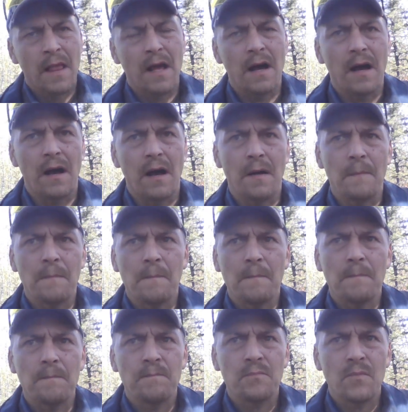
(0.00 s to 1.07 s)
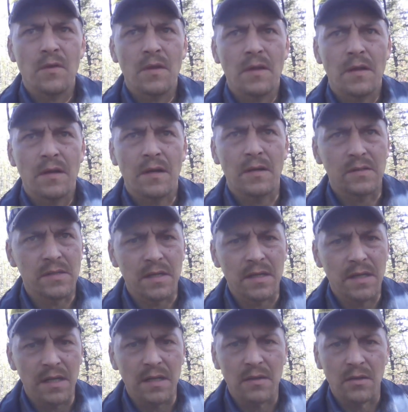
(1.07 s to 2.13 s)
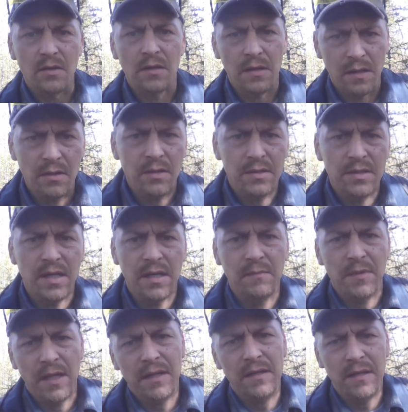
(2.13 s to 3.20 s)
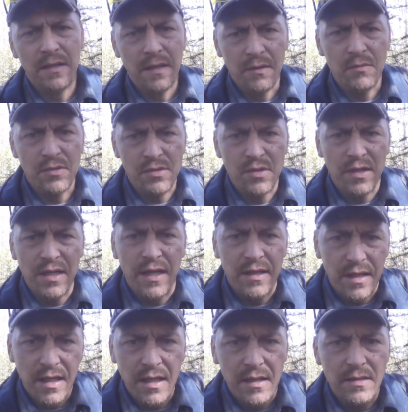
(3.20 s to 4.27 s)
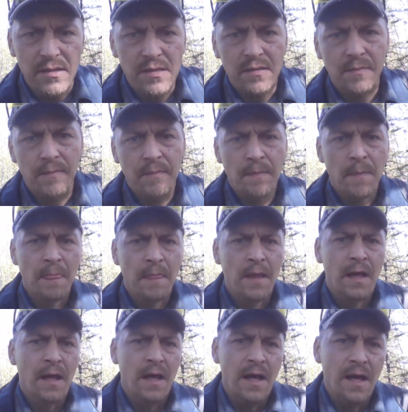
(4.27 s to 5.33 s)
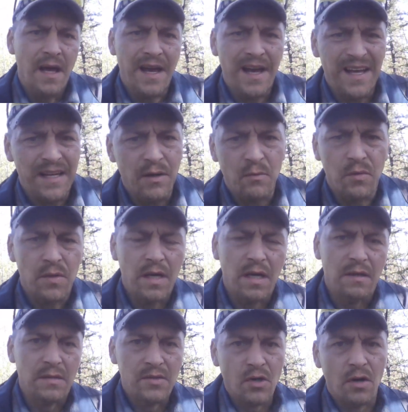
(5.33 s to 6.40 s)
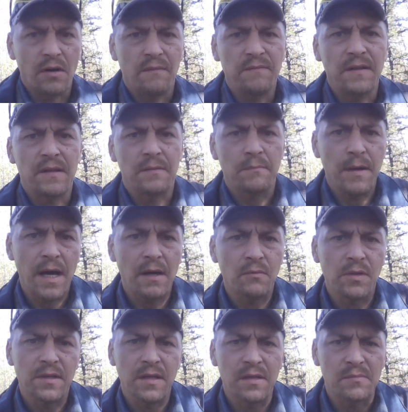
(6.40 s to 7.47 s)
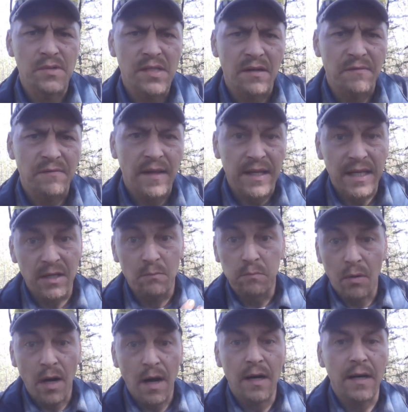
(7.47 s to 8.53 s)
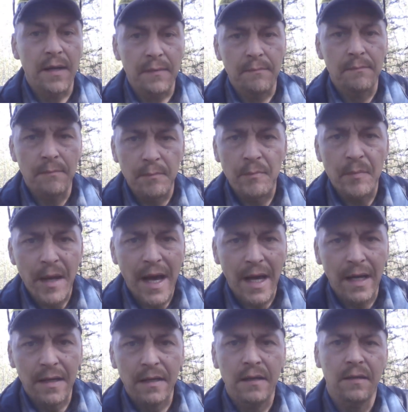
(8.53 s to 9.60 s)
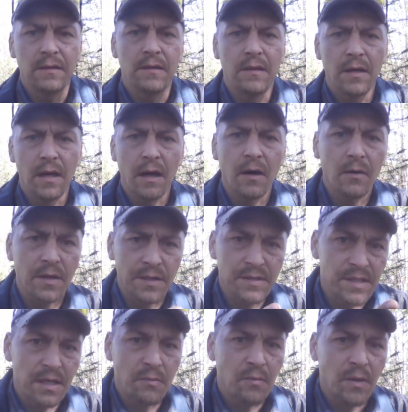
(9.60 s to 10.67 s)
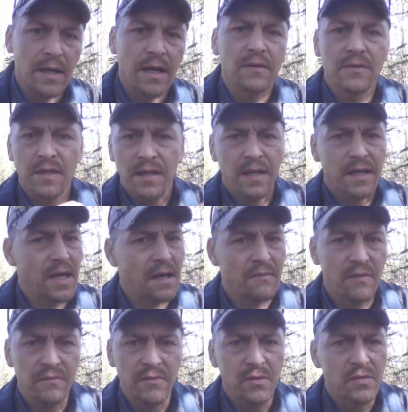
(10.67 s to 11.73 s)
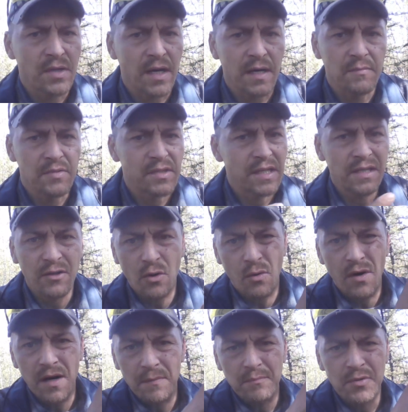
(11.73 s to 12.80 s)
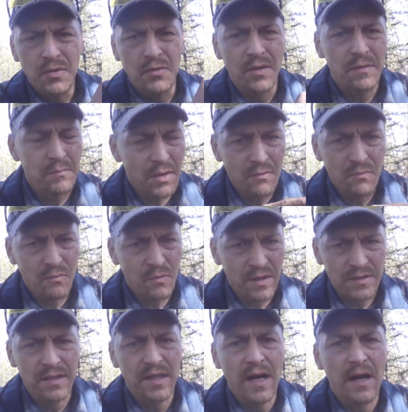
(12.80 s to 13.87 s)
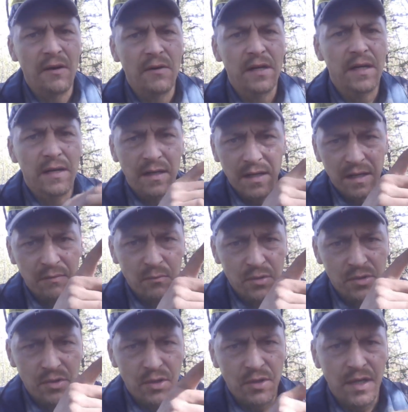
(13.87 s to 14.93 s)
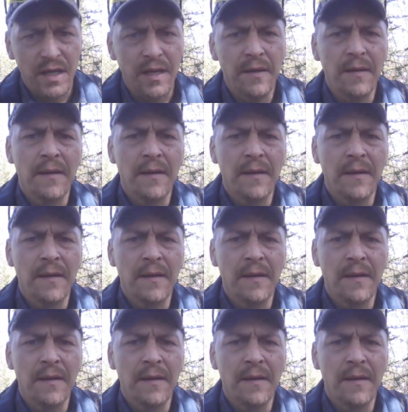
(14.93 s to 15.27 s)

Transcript: Because um, it, it, it looked to him that it was looking at the kids and he he started feeling bad within himself, like he brought it back, you know, because he went out to the cave a few times, didn't go up to it, but went to the area and was looking,